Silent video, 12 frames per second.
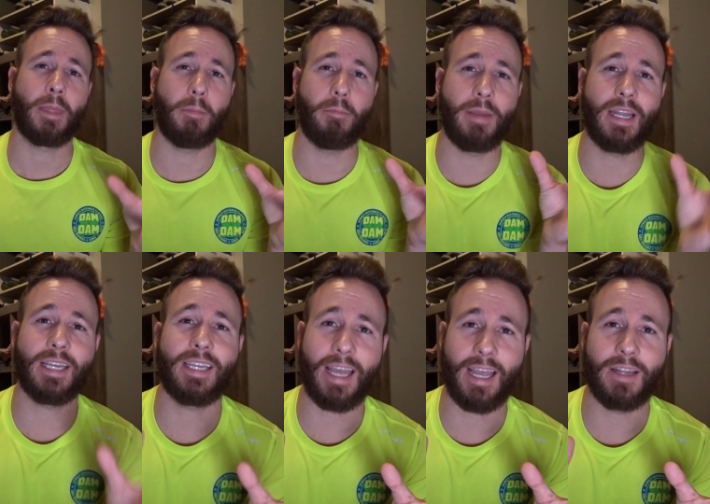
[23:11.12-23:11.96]

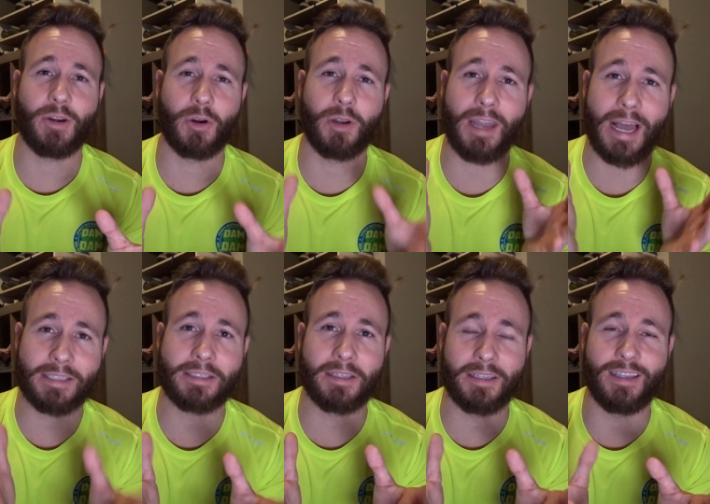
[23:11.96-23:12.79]
mitigate or
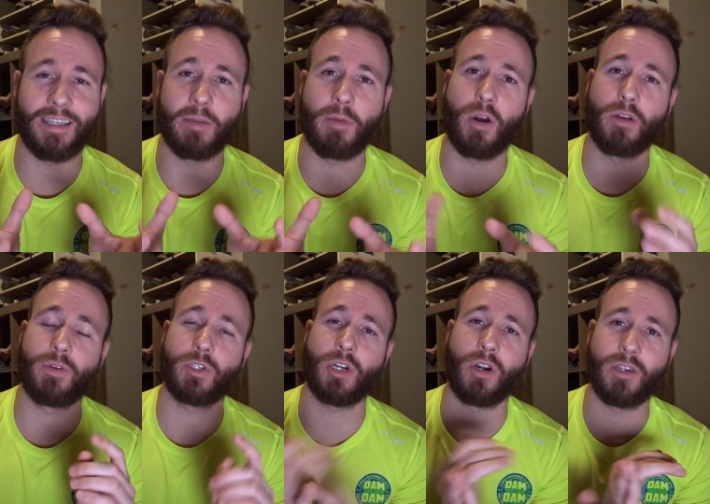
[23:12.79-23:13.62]
lessen the amount of
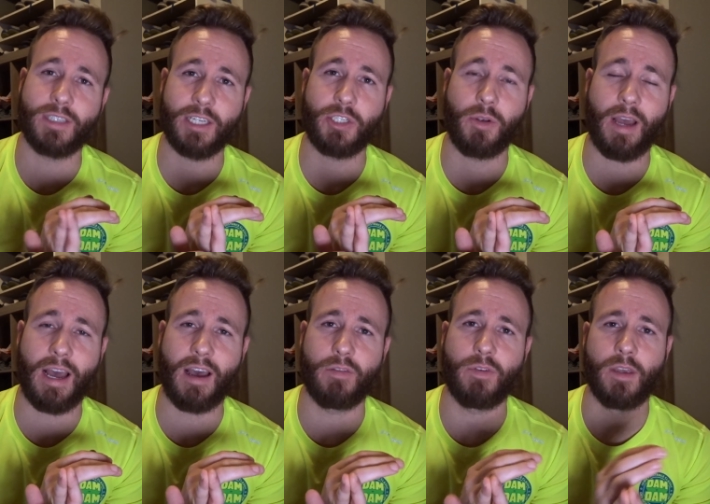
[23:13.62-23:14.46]
returns that you
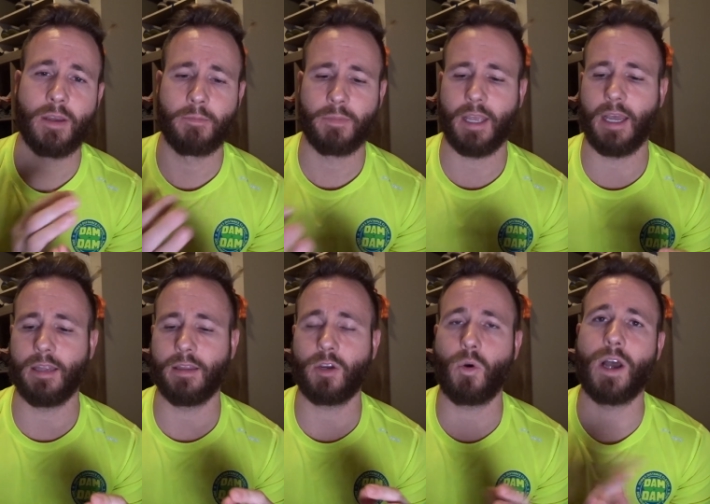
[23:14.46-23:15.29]
have
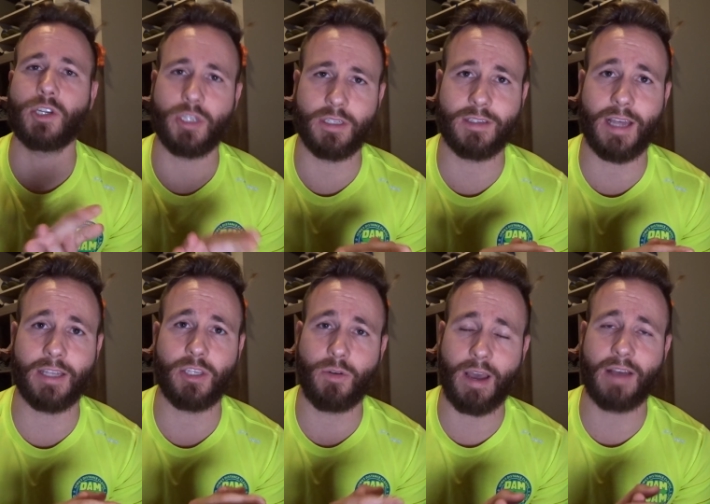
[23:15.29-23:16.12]
and the questions
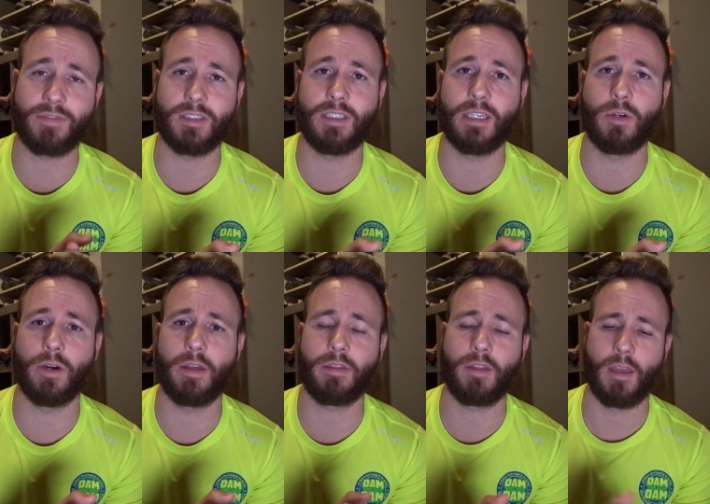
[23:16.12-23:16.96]
that you have to deal
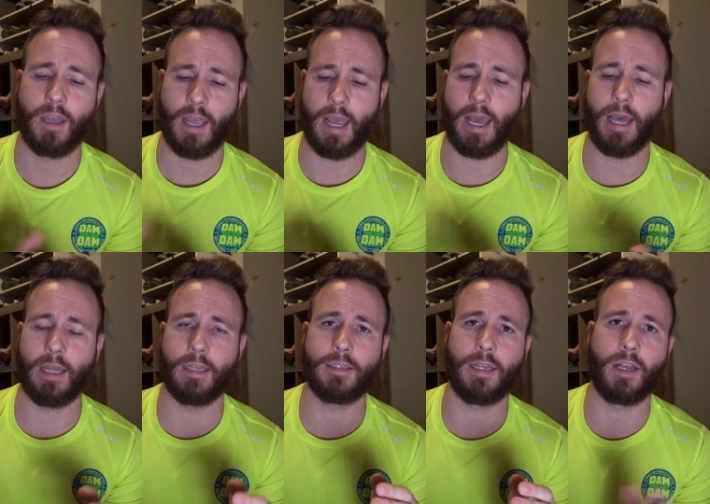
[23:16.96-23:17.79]
with.
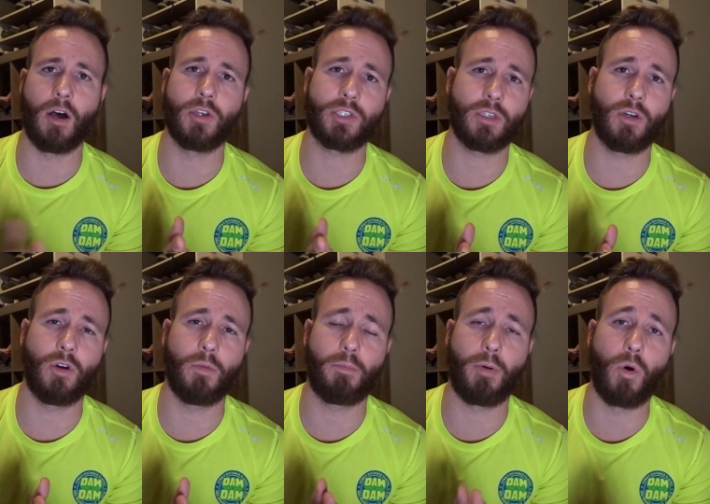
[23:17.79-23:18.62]
And it
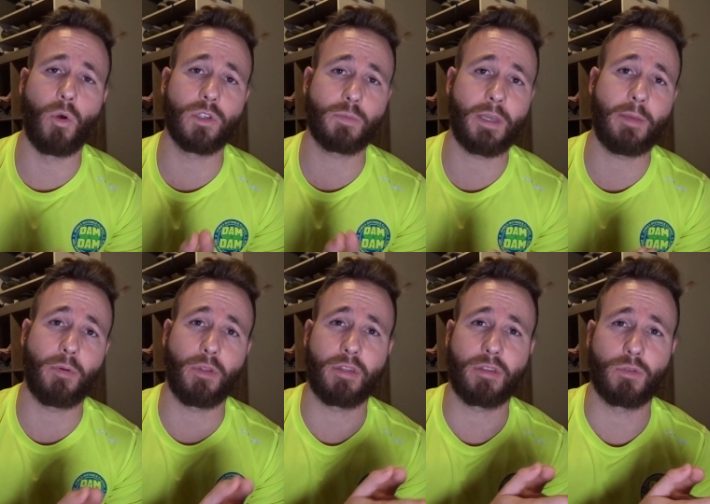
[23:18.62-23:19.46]
also pulls
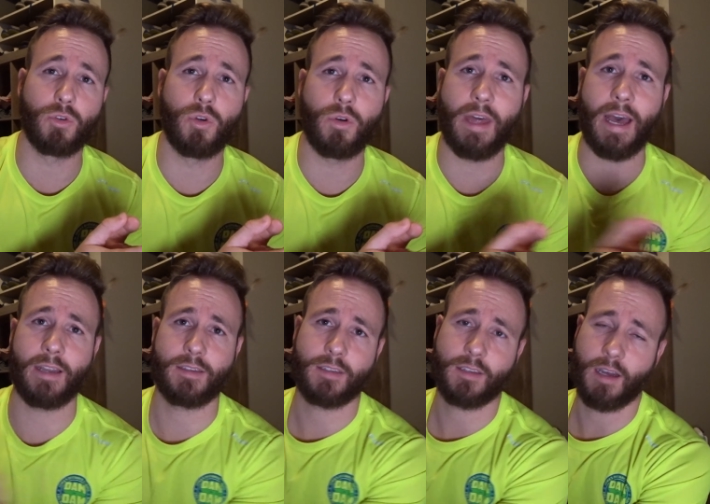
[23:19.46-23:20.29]
people through
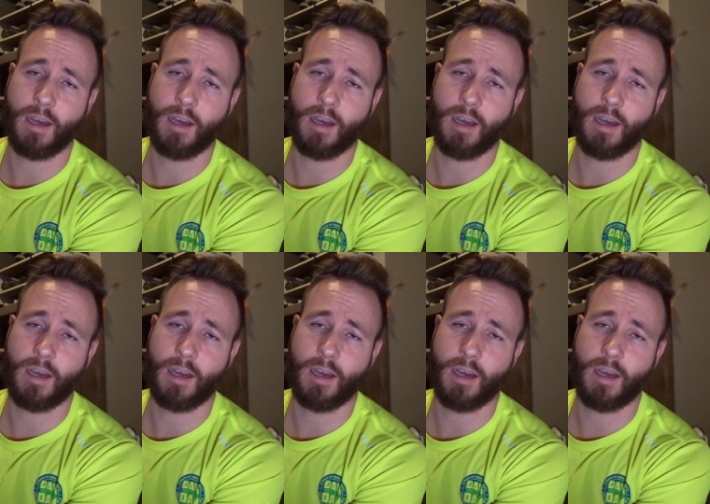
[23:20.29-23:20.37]
that